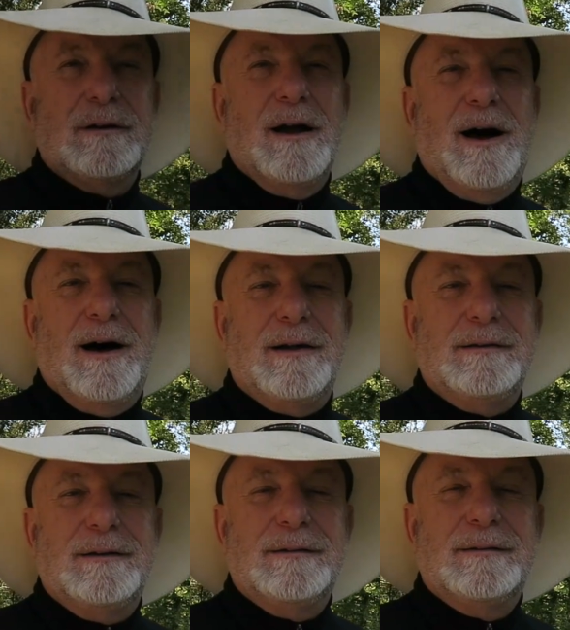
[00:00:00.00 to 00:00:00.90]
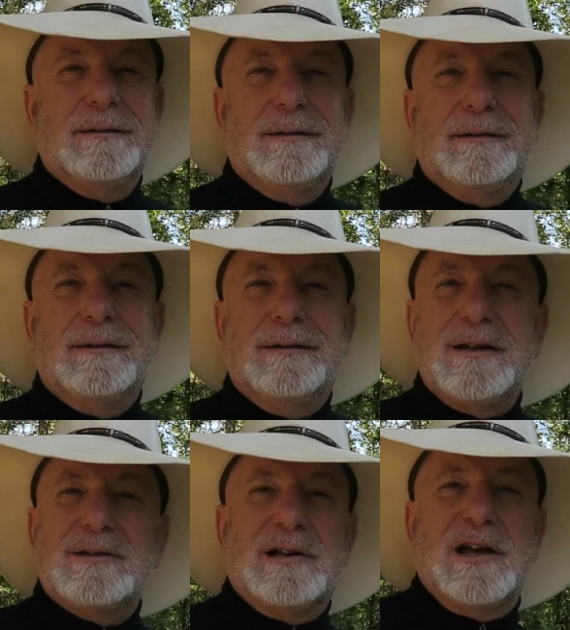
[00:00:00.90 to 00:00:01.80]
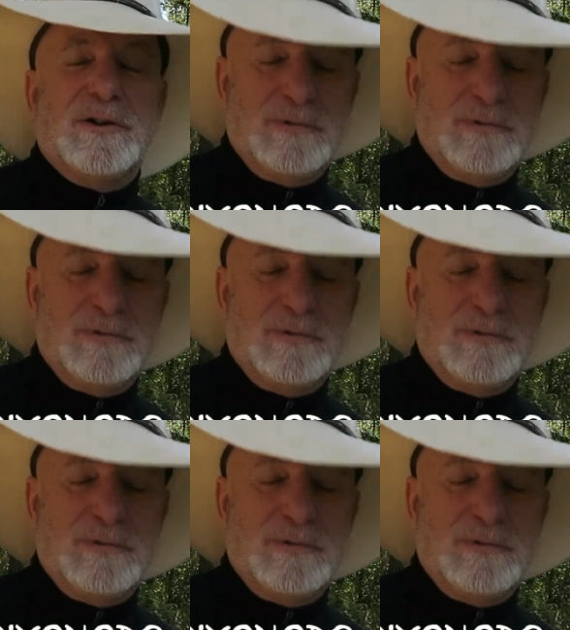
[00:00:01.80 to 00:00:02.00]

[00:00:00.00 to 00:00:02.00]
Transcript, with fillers: God. And that's a letter